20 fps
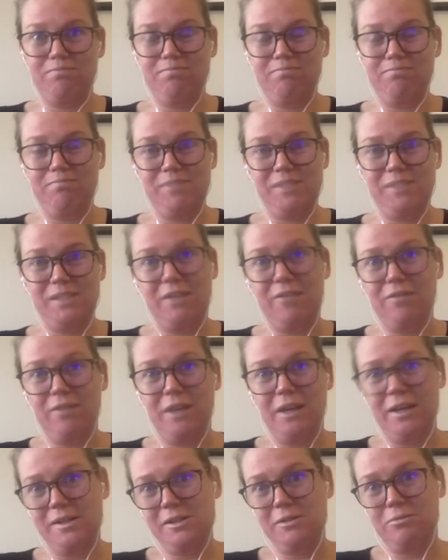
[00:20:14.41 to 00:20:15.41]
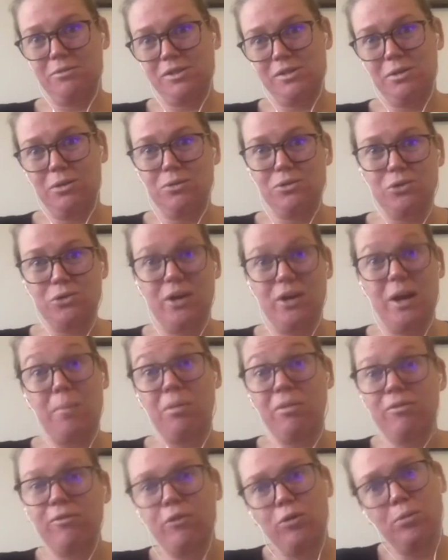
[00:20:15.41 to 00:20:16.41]
suffer as a result, or our
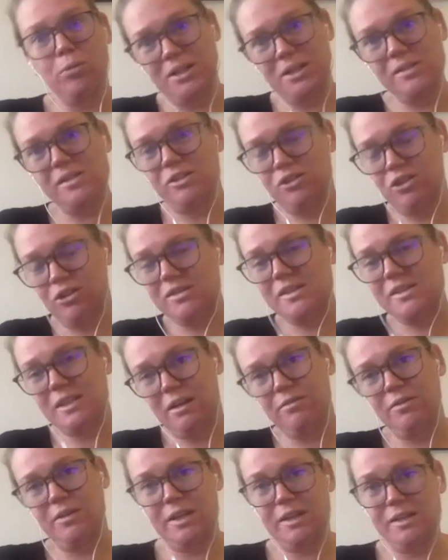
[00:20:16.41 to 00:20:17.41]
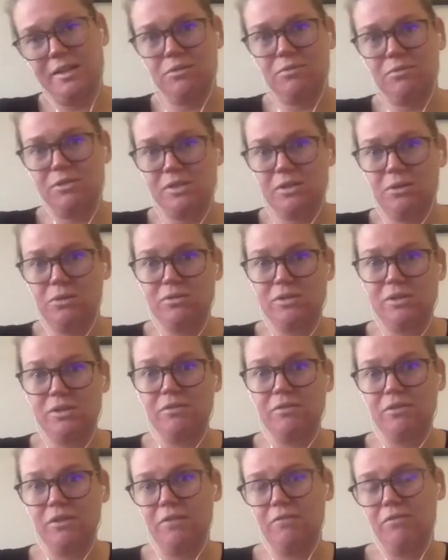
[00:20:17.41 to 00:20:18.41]
performance not suffer as a result
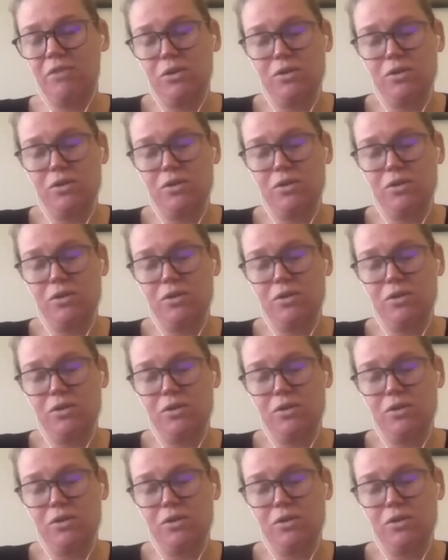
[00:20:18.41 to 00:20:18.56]
of those